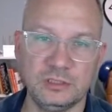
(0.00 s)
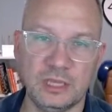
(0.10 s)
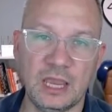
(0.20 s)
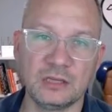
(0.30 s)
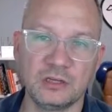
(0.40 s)

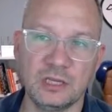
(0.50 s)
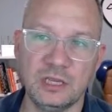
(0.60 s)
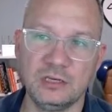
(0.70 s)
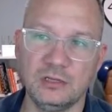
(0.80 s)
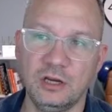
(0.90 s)

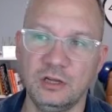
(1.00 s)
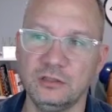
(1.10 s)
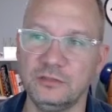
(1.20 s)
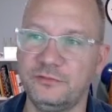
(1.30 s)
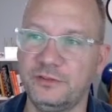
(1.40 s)
aggregate
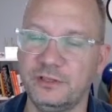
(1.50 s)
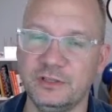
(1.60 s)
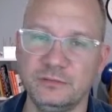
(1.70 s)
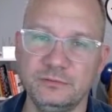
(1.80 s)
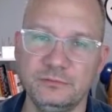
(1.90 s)
all of
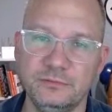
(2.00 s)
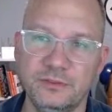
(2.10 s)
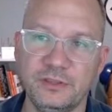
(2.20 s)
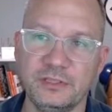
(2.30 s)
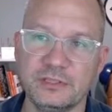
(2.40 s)
the
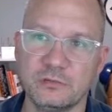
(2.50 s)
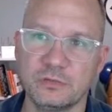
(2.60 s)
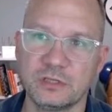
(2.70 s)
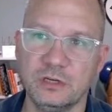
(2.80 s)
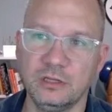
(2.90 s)
things that we're
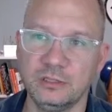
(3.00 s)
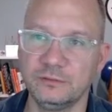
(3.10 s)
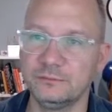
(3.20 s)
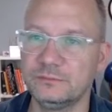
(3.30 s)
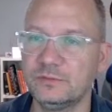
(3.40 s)
calling.
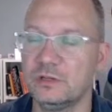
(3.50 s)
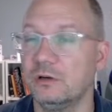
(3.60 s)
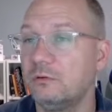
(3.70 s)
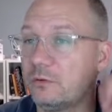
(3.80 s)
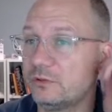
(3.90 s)

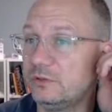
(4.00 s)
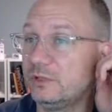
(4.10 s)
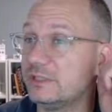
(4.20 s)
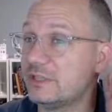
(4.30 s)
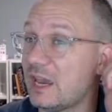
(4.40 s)
So what we're doing
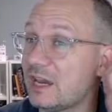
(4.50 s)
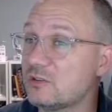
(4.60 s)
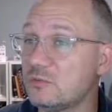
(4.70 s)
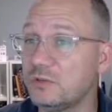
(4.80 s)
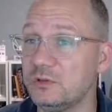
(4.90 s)
is the
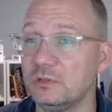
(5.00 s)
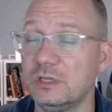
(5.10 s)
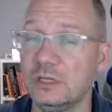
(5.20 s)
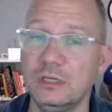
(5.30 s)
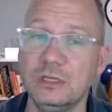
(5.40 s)
attribute,
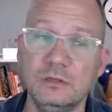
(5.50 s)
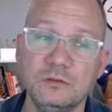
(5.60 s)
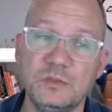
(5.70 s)
which